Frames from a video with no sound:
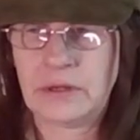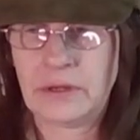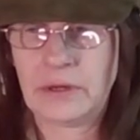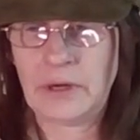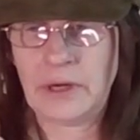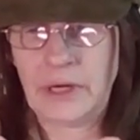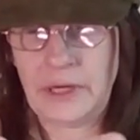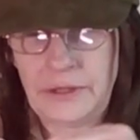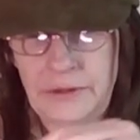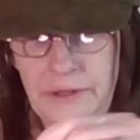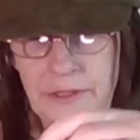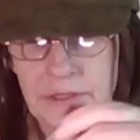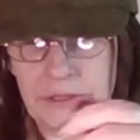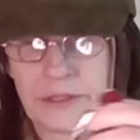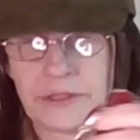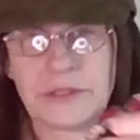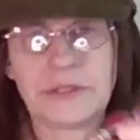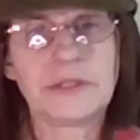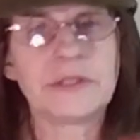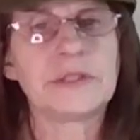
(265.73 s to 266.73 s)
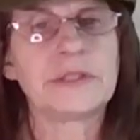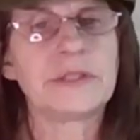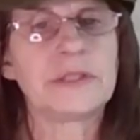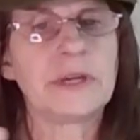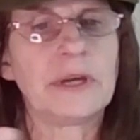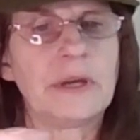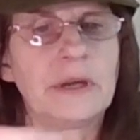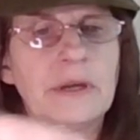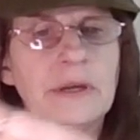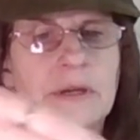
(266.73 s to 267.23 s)
All right, and this is just
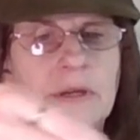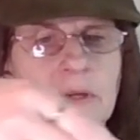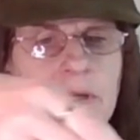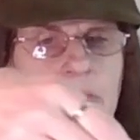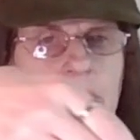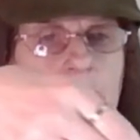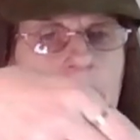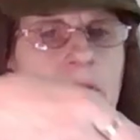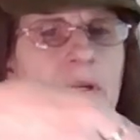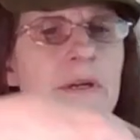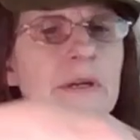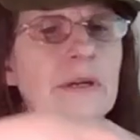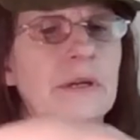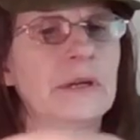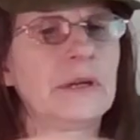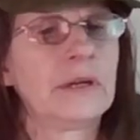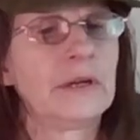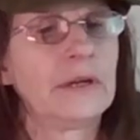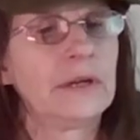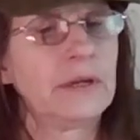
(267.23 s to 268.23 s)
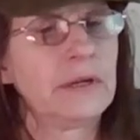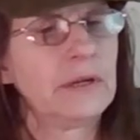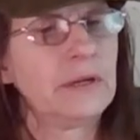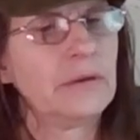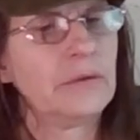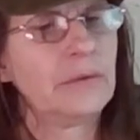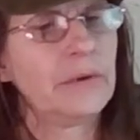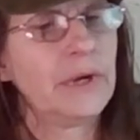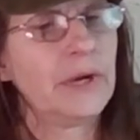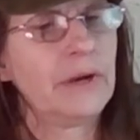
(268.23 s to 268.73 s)
a,
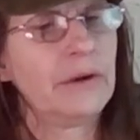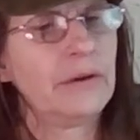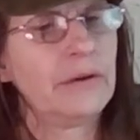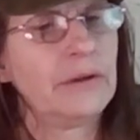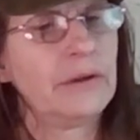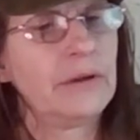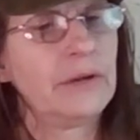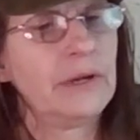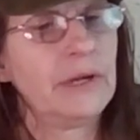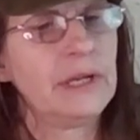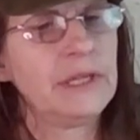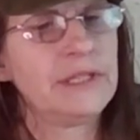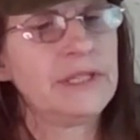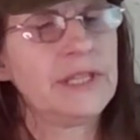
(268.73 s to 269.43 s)
well. I